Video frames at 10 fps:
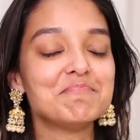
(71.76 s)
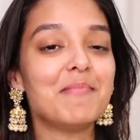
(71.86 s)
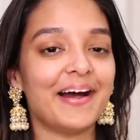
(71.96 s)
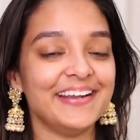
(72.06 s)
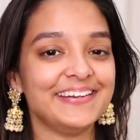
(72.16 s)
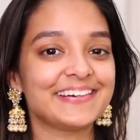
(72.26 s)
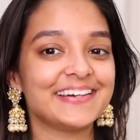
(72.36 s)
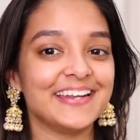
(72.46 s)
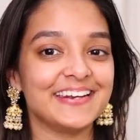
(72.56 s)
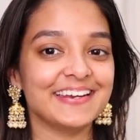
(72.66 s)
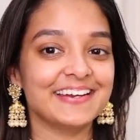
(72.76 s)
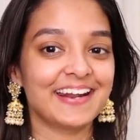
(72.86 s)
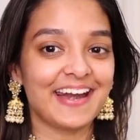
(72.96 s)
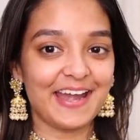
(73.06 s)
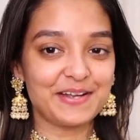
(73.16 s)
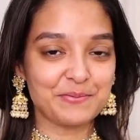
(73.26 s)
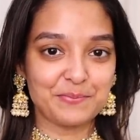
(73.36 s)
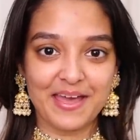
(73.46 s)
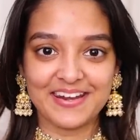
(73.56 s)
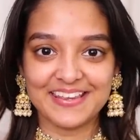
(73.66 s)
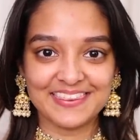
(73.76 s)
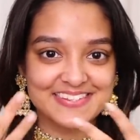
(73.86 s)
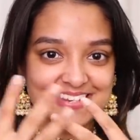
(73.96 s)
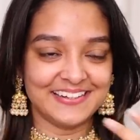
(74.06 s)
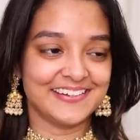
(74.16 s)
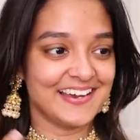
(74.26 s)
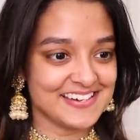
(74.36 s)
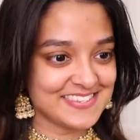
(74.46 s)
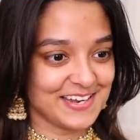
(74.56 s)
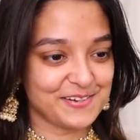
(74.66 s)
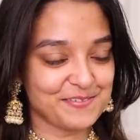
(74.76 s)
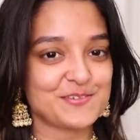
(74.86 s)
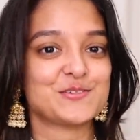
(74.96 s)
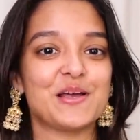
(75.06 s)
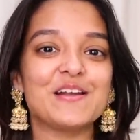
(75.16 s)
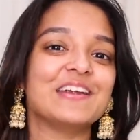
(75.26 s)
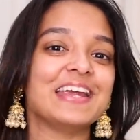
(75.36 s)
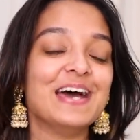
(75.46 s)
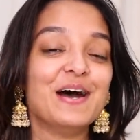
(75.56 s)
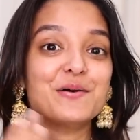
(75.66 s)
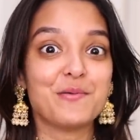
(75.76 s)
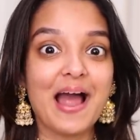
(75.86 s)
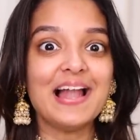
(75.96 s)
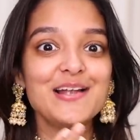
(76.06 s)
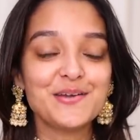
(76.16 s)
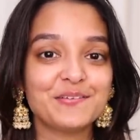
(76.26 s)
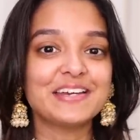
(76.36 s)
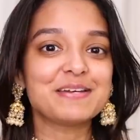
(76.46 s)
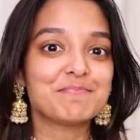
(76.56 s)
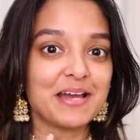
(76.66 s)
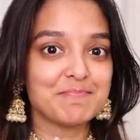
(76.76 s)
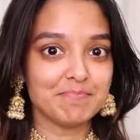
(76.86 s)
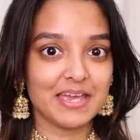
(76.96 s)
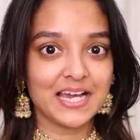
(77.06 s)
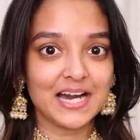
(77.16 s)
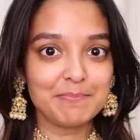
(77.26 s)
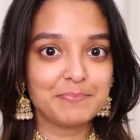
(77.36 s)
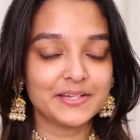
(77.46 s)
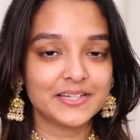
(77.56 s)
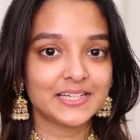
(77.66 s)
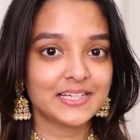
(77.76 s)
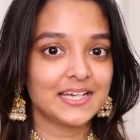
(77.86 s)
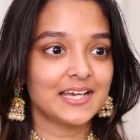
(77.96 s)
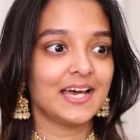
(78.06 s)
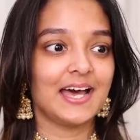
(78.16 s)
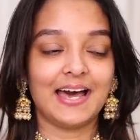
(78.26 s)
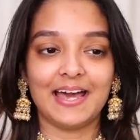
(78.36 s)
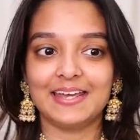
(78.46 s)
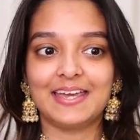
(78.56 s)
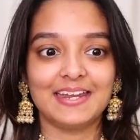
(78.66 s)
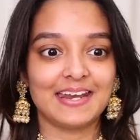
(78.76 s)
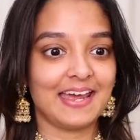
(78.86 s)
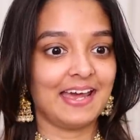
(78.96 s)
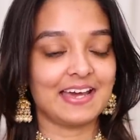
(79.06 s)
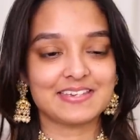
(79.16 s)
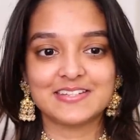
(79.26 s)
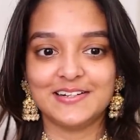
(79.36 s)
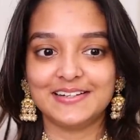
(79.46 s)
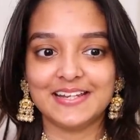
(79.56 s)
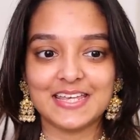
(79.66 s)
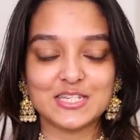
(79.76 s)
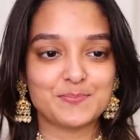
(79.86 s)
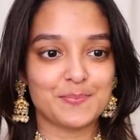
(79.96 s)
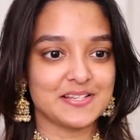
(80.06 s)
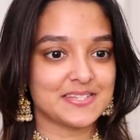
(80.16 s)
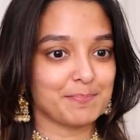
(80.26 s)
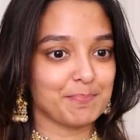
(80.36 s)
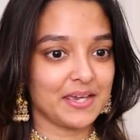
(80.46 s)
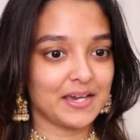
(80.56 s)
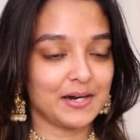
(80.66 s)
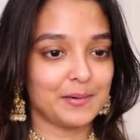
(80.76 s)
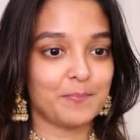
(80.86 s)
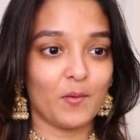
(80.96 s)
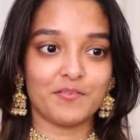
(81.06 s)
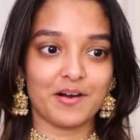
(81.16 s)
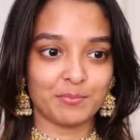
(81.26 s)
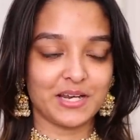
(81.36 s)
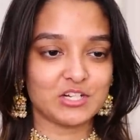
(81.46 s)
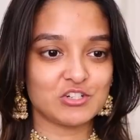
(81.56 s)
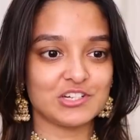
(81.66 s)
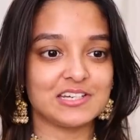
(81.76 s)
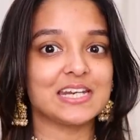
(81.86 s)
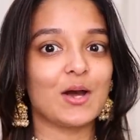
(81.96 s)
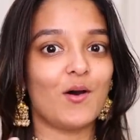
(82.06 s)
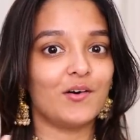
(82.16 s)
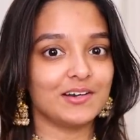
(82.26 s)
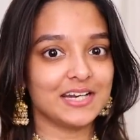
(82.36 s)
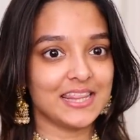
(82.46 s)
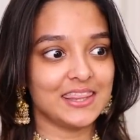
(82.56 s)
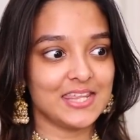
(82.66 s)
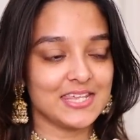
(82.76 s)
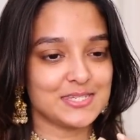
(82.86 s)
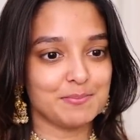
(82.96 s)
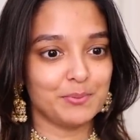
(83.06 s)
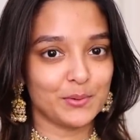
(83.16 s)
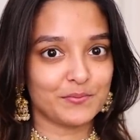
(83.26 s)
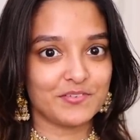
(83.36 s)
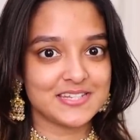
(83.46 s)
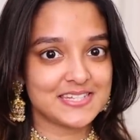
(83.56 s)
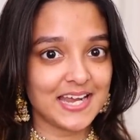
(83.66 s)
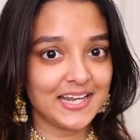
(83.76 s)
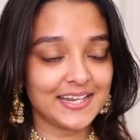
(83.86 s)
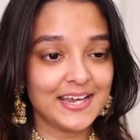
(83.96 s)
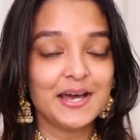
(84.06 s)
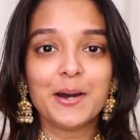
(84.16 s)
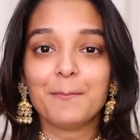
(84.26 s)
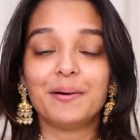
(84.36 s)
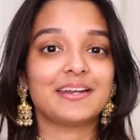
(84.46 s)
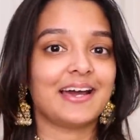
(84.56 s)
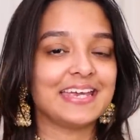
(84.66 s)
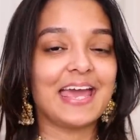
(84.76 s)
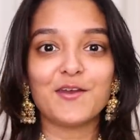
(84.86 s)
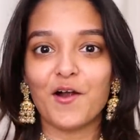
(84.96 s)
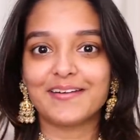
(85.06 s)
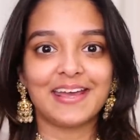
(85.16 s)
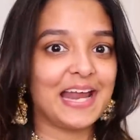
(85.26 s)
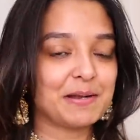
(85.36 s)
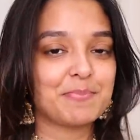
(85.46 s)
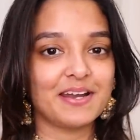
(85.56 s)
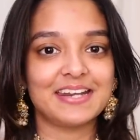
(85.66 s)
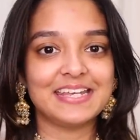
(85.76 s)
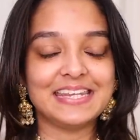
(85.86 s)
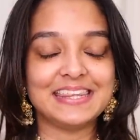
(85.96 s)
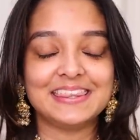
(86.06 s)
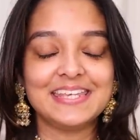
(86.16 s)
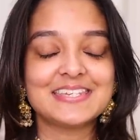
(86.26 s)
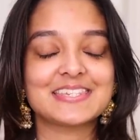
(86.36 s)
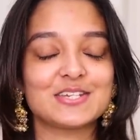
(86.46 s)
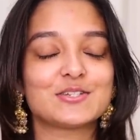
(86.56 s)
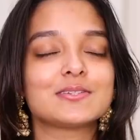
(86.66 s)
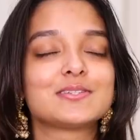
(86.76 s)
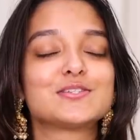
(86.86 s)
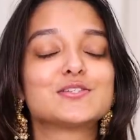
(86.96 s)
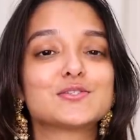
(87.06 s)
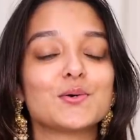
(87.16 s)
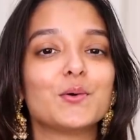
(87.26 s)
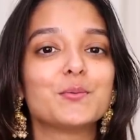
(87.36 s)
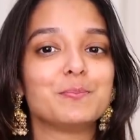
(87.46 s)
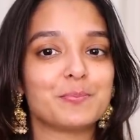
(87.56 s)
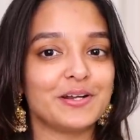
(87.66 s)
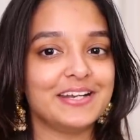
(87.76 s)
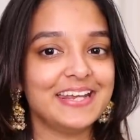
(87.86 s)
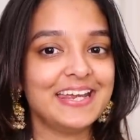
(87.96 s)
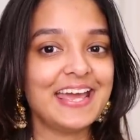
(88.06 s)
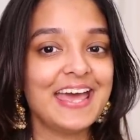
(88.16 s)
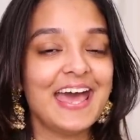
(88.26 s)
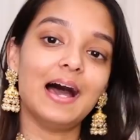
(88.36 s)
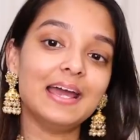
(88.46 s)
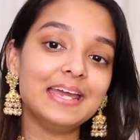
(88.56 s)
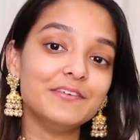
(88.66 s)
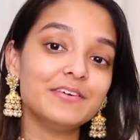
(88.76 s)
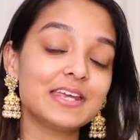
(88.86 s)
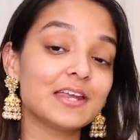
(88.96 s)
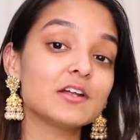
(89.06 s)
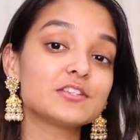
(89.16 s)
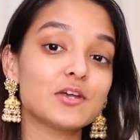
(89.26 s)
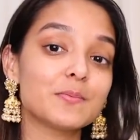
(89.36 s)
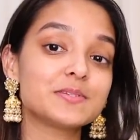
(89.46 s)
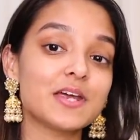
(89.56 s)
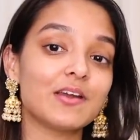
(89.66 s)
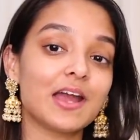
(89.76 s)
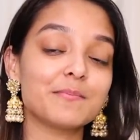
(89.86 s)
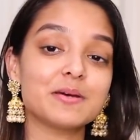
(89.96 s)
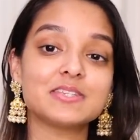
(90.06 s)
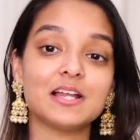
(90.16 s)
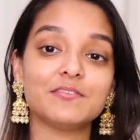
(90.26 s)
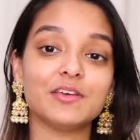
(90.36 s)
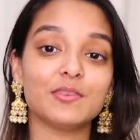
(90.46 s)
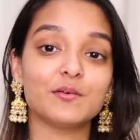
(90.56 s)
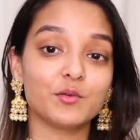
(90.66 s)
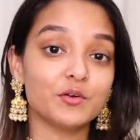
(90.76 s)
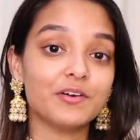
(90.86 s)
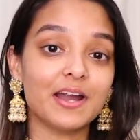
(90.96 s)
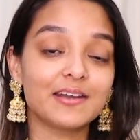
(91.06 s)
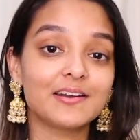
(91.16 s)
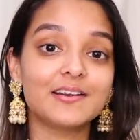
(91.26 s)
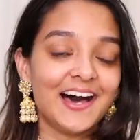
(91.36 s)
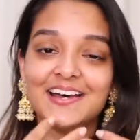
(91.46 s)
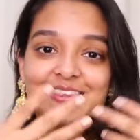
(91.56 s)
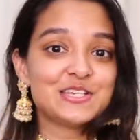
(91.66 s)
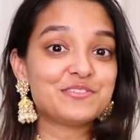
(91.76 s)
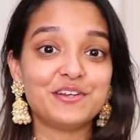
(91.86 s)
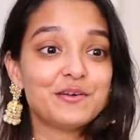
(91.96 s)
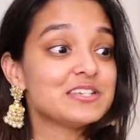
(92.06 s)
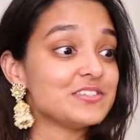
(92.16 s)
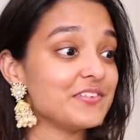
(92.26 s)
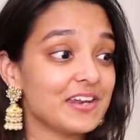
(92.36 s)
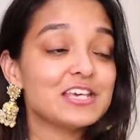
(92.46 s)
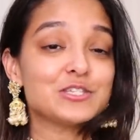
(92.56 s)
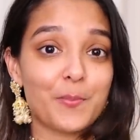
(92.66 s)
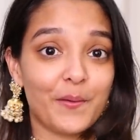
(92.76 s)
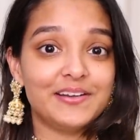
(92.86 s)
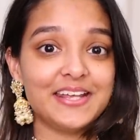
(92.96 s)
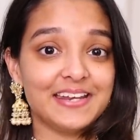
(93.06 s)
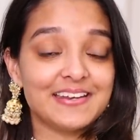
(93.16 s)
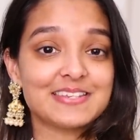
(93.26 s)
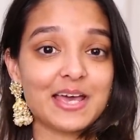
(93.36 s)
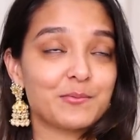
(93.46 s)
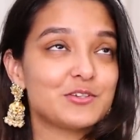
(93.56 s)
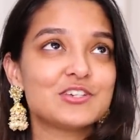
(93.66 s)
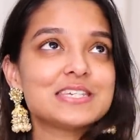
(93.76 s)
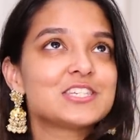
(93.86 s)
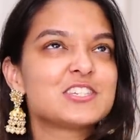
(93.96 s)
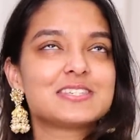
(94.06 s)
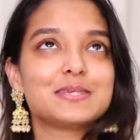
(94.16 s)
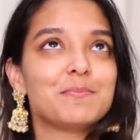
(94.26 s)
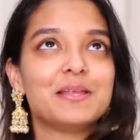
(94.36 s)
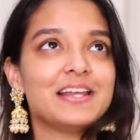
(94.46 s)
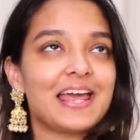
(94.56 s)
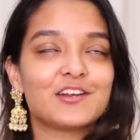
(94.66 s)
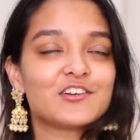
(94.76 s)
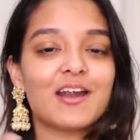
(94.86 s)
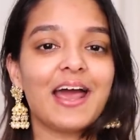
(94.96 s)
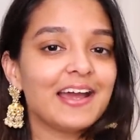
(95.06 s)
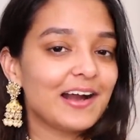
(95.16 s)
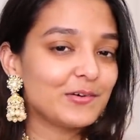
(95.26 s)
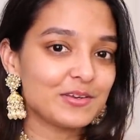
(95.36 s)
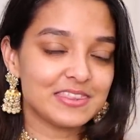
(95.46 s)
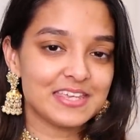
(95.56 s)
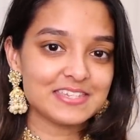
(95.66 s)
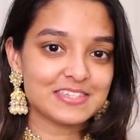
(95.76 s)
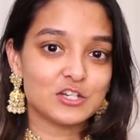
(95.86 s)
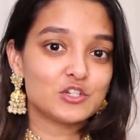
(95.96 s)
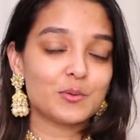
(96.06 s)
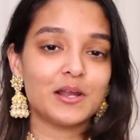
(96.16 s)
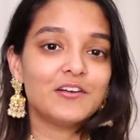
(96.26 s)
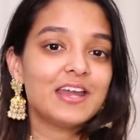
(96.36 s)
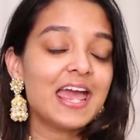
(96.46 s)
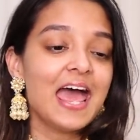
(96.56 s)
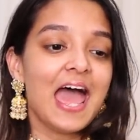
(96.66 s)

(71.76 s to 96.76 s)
might regret wearing this entire set of jewelry while doing my makeup. I can accidentally spill some makeup or foundation on this beautiful set, but I cannot help it. These are just so pretty. I even cannot stop staring at myself in the viewfinder. This video is very spontaneous. I was just simply trying out these jewelry,